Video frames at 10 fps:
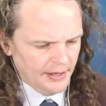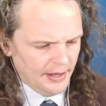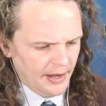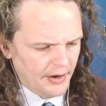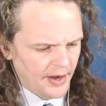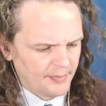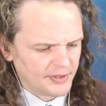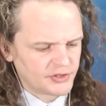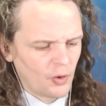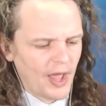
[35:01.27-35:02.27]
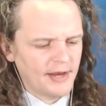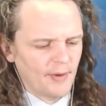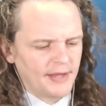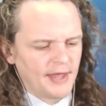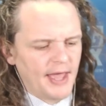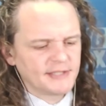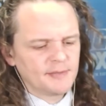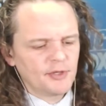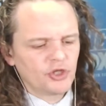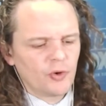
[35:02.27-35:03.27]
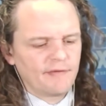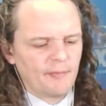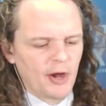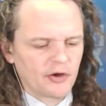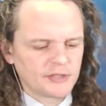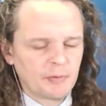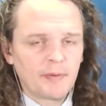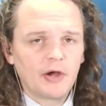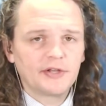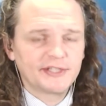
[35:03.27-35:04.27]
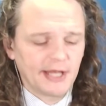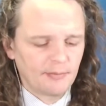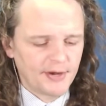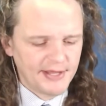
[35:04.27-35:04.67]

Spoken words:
All right, but so anyway, as the majority of America is prepared to celebrate